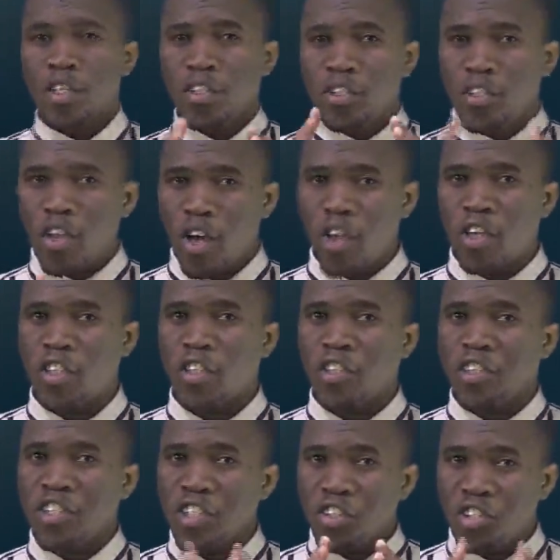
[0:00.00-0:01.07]

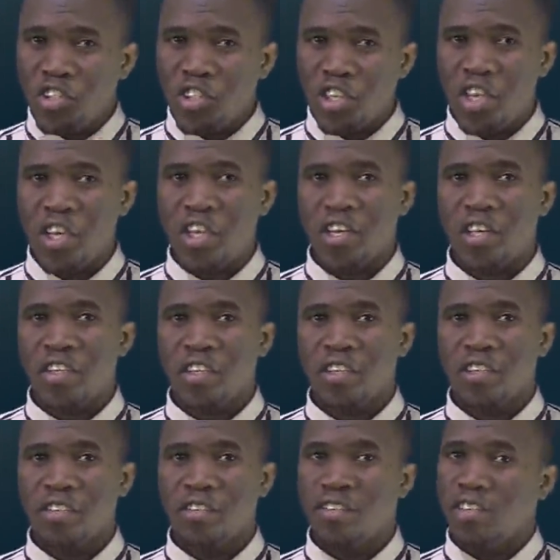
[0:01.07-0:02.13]
don't shear
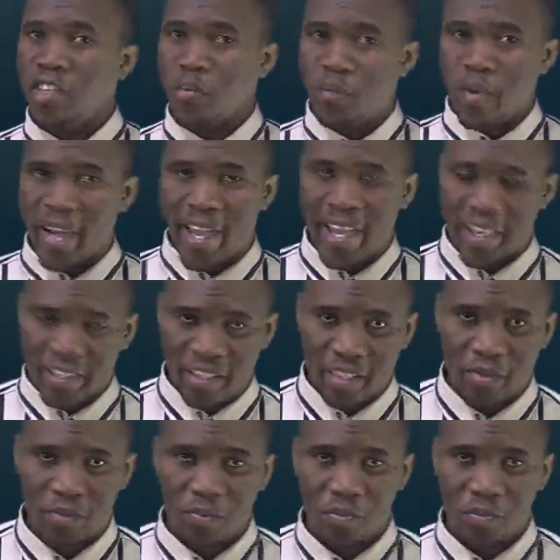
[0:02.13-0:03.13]
the blades.